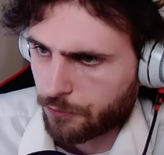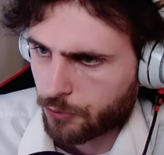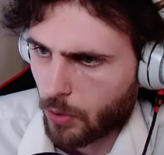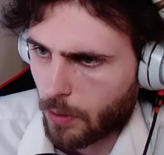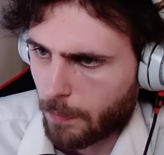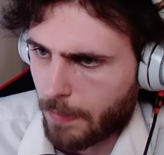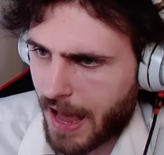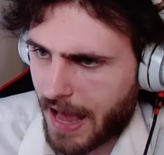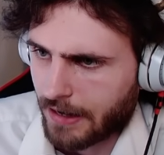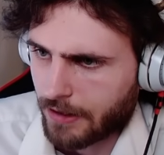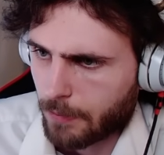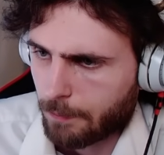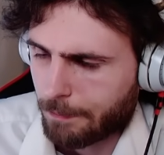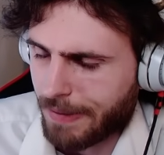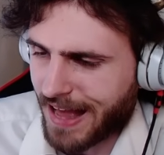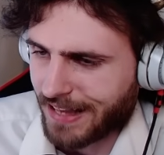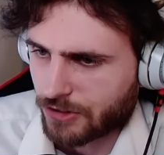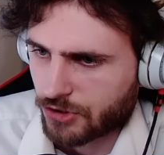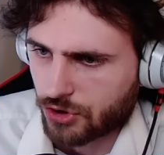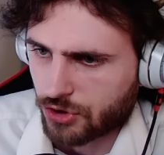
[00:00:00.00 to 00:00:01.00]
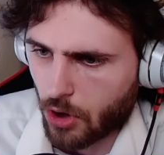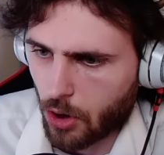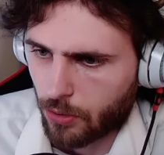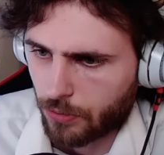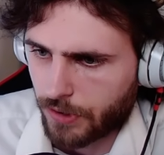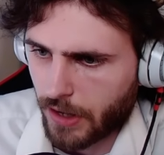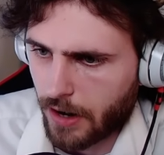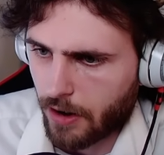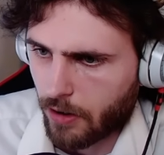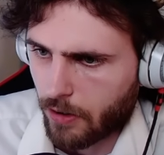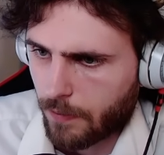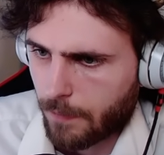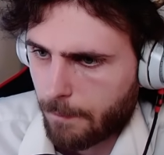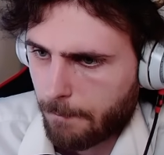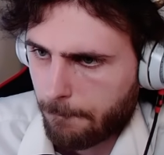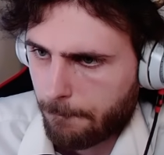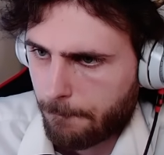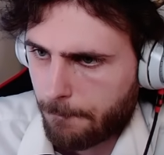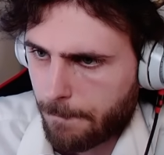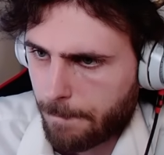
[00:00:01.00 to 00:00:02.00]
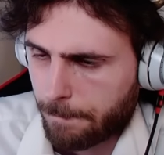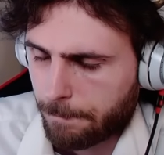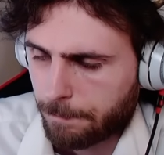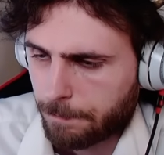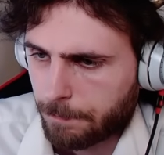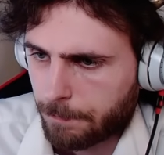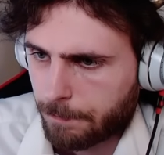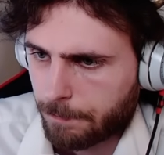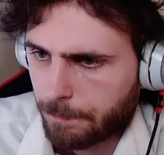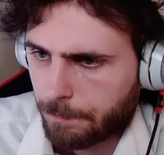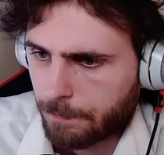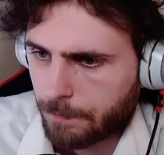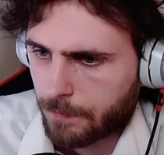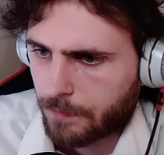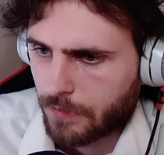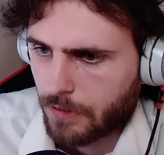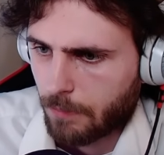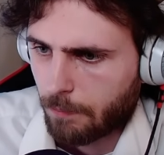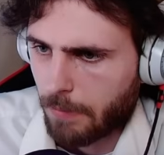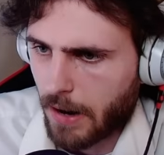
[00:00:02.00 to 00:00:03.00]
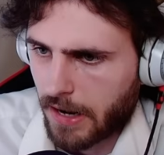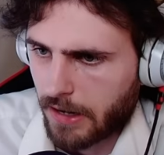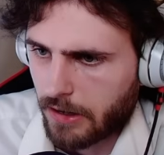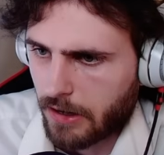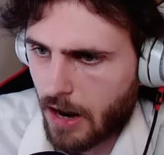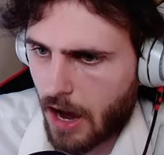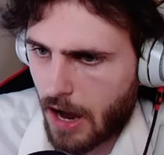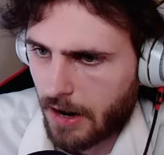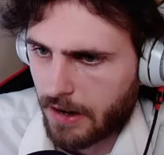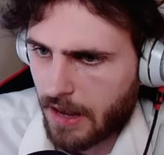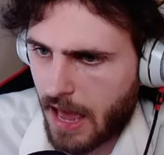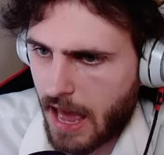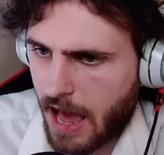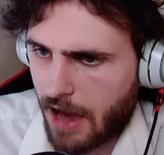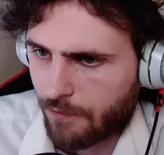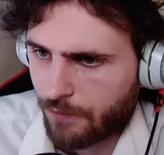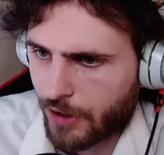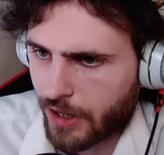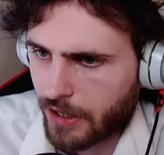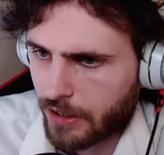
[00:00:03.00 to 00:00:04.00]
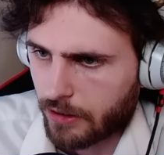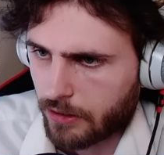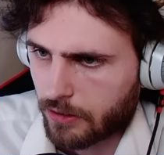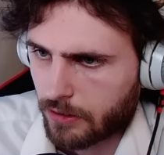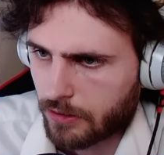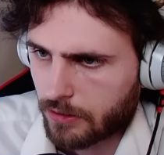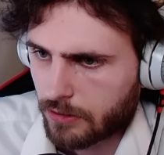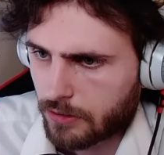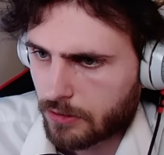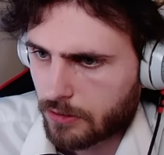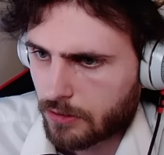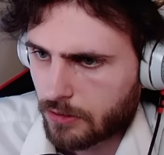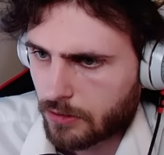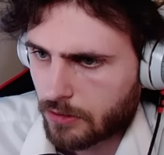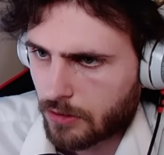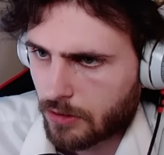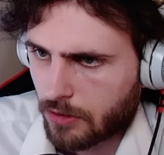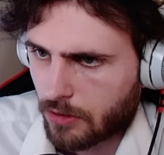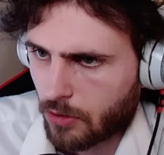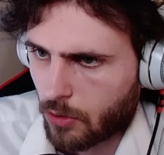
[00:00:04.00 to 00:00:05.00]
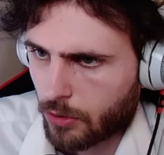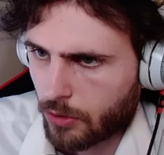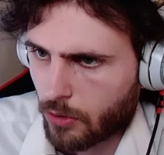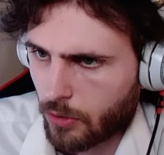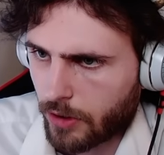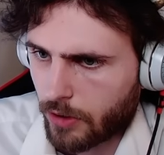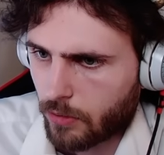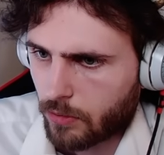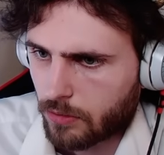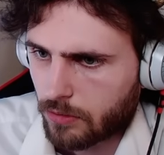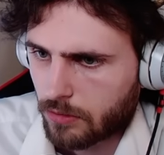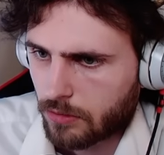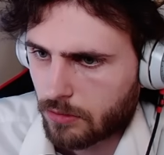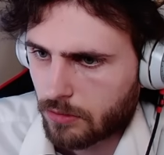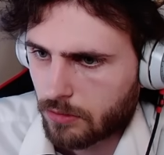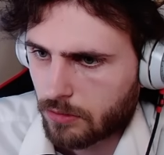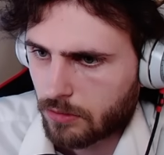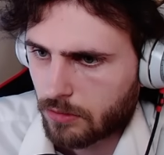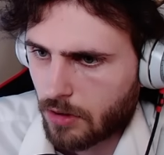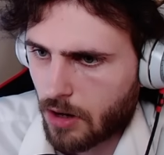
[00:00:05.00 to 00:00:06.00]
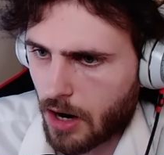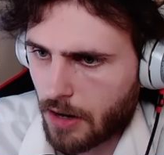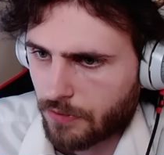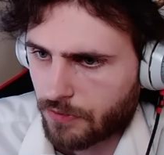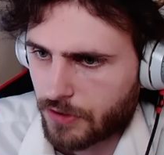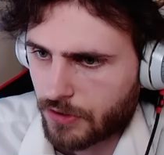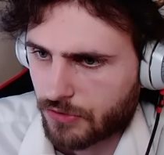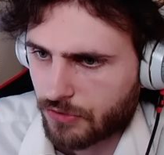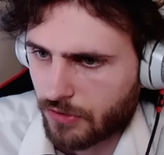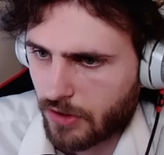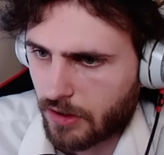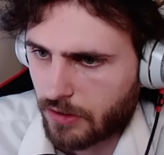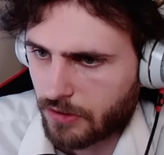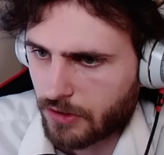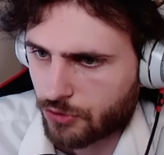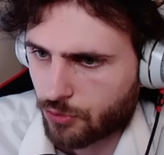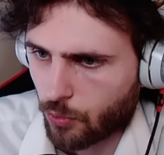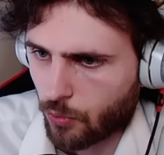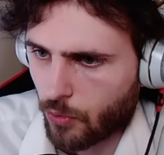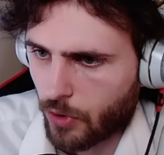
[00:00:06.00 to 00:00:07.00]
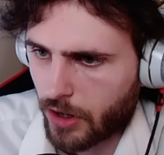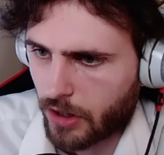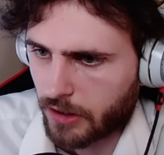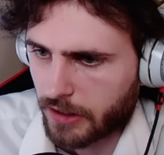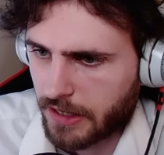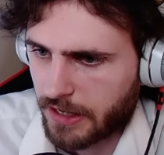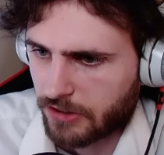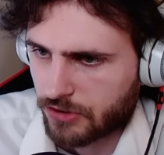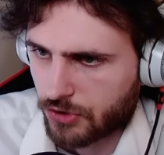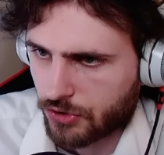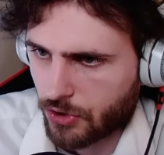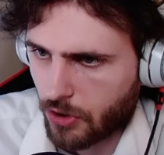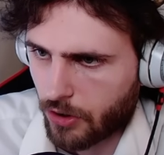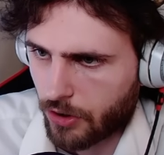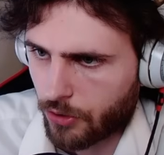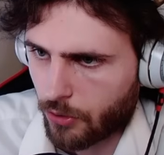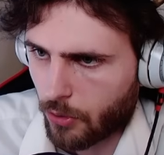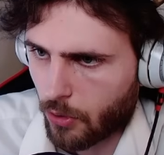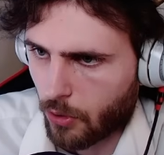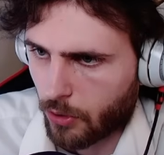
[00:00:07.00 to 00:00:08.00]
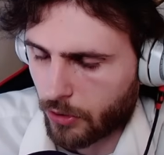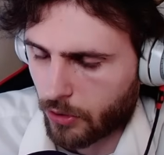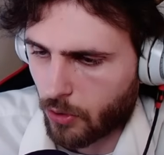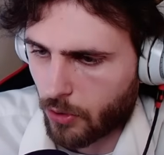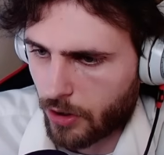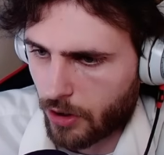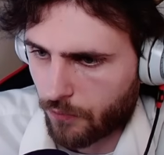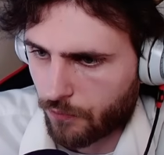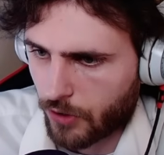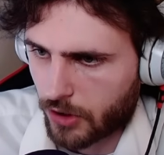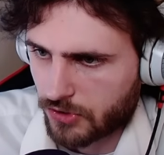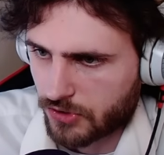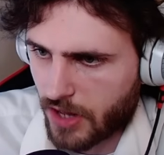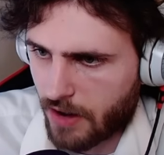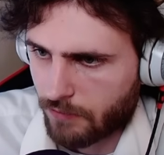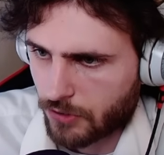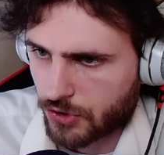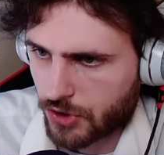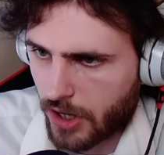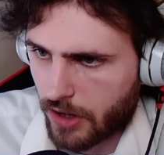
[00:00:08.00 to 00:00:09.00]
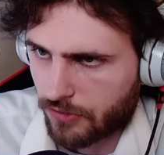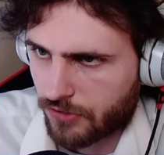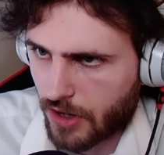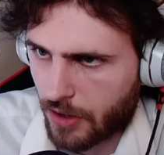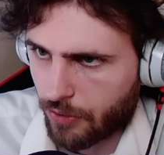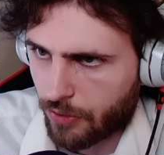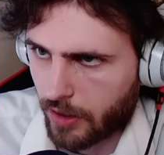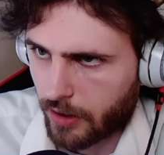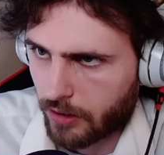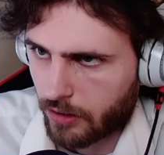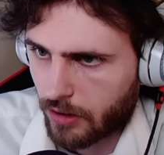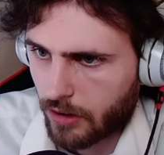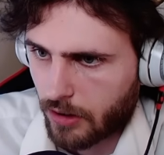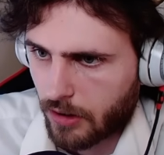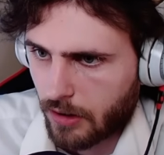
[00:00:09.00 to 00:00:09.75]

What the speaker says: to a bad start there by not having Oricorio. All right, this really needs to turn into an Oricorio for us to have a chance, I think.